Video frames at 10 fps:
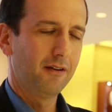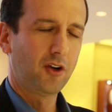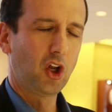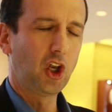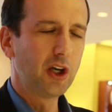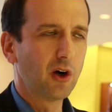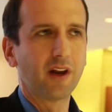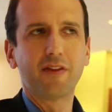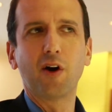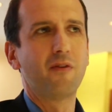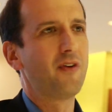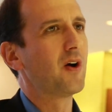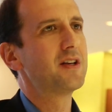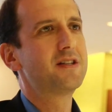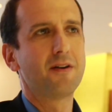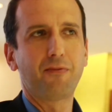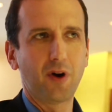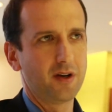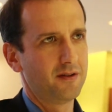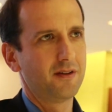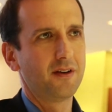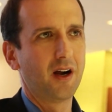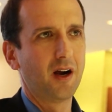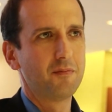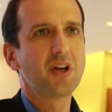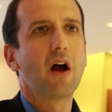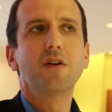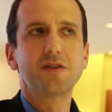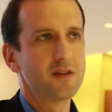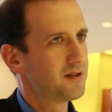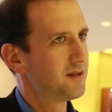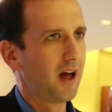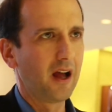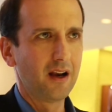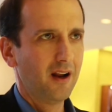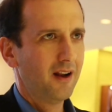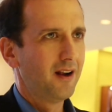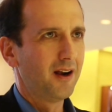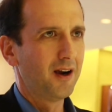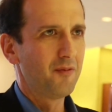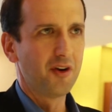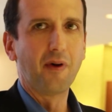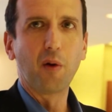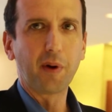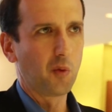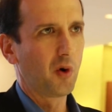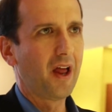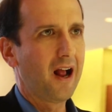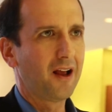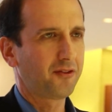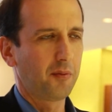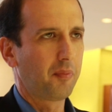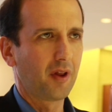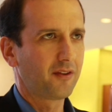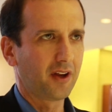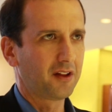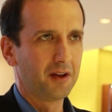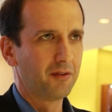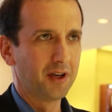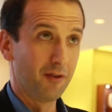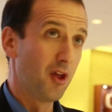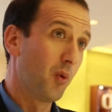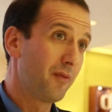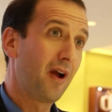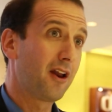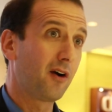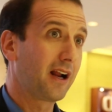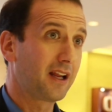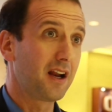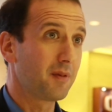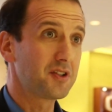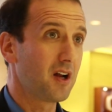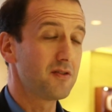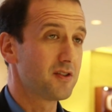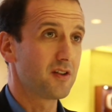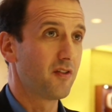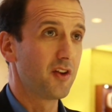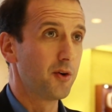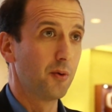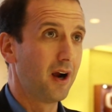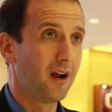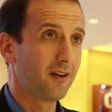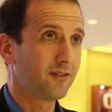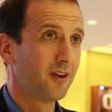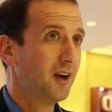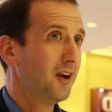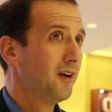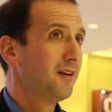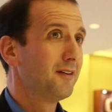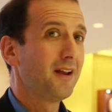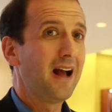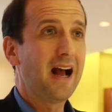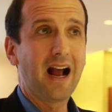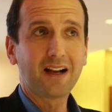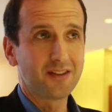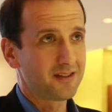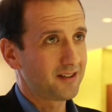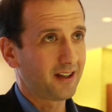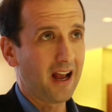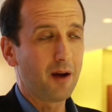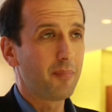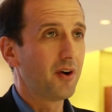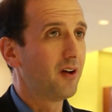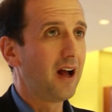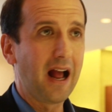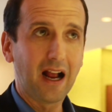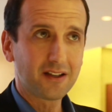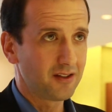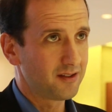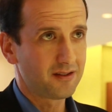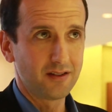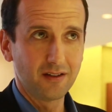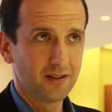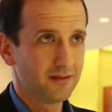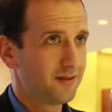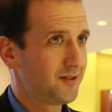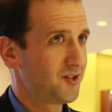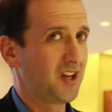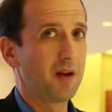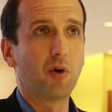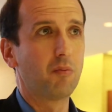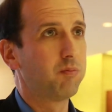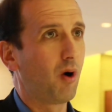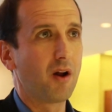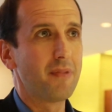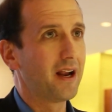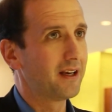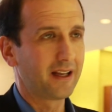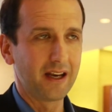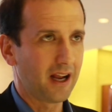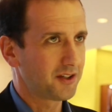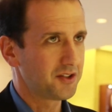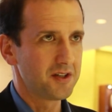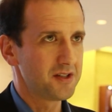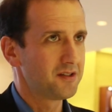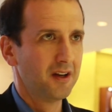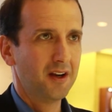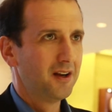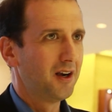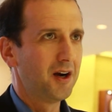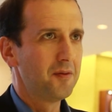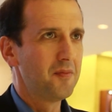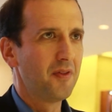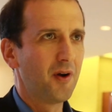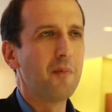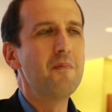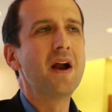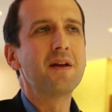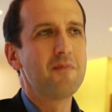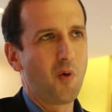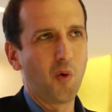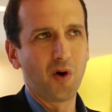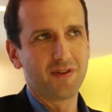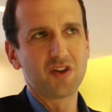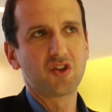clearly there are very different challenges that the developing world has from a place like Cleveland. Even though we've had our economic challenges in the US, access to capital, access to stable broadband connections, there are many more of these